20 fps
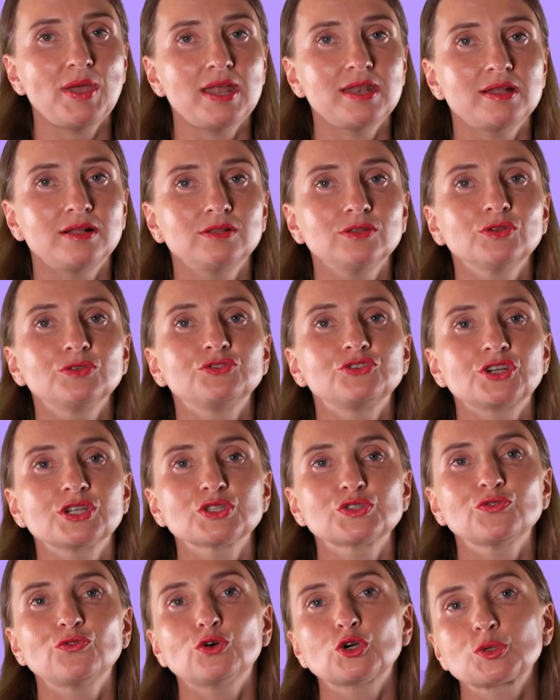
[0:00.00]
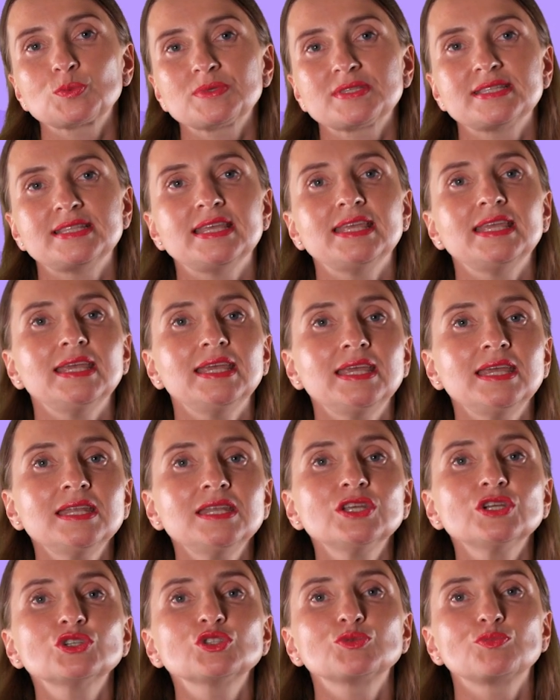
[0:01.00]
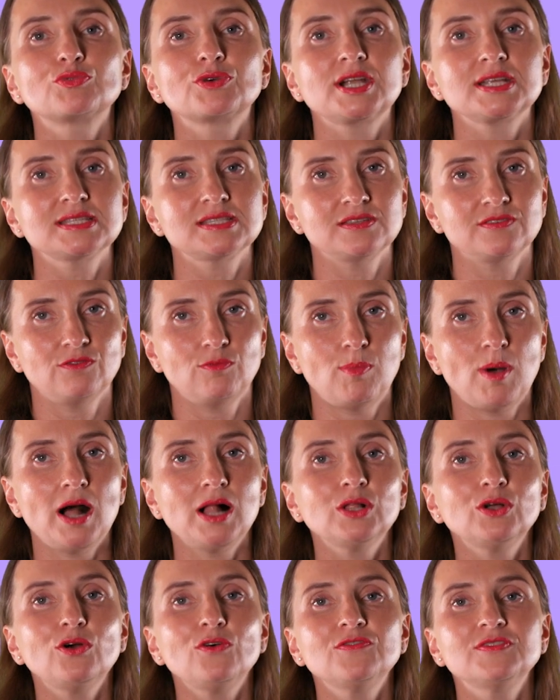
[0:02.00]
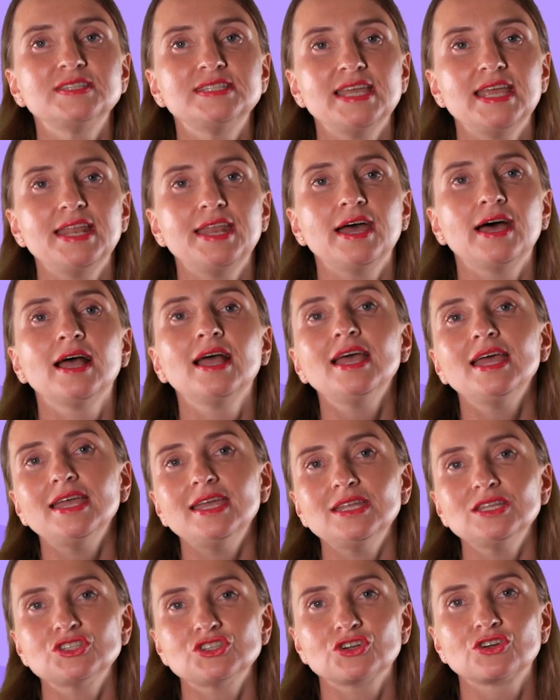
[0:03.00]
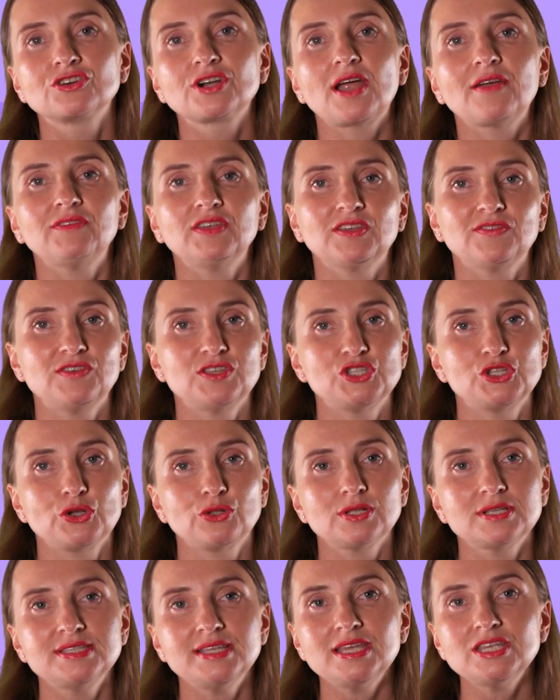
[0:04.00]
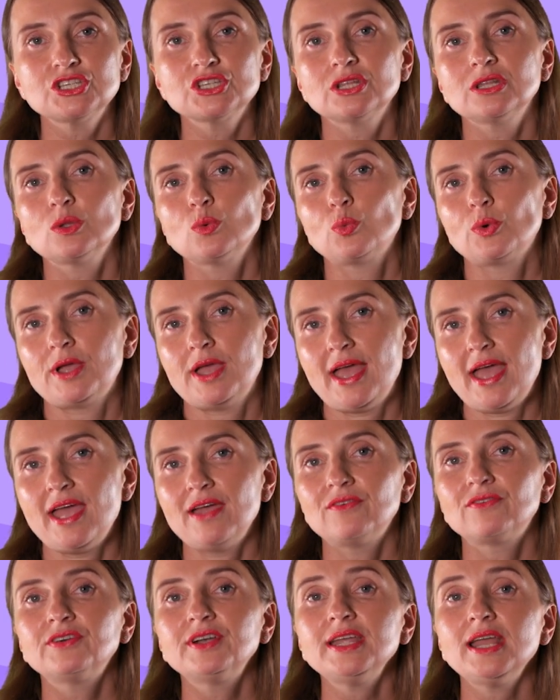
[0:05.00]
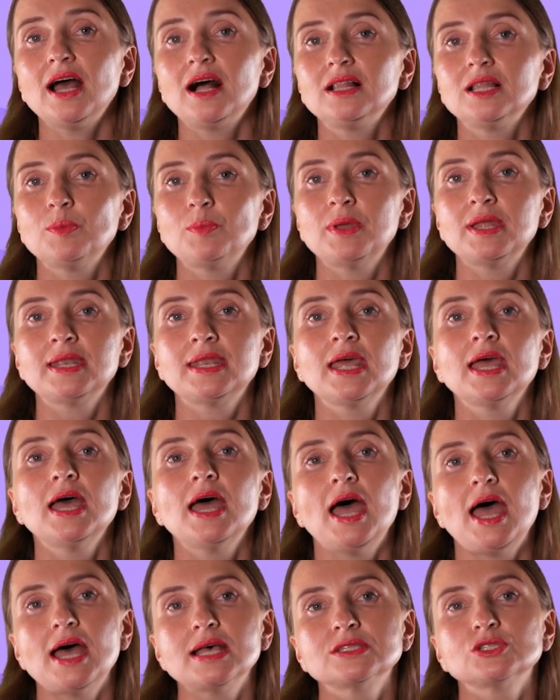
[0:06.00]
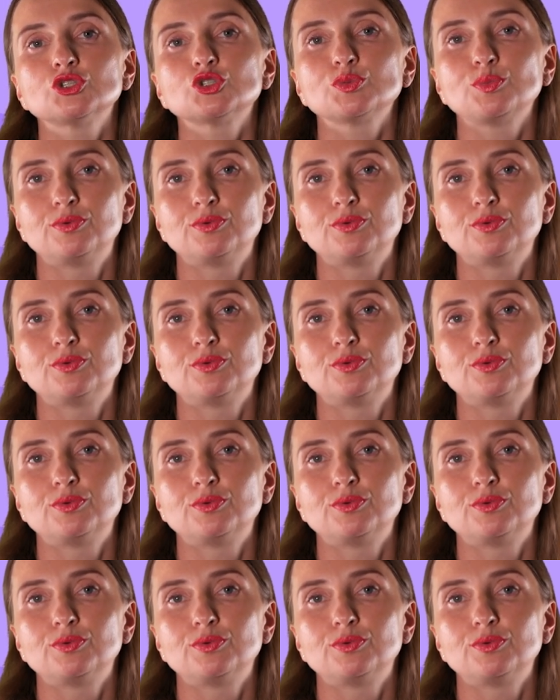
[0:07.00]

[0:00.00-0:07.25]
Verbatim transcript: panel transforms the inexpressive bulk of data into graphic visualization where every element has its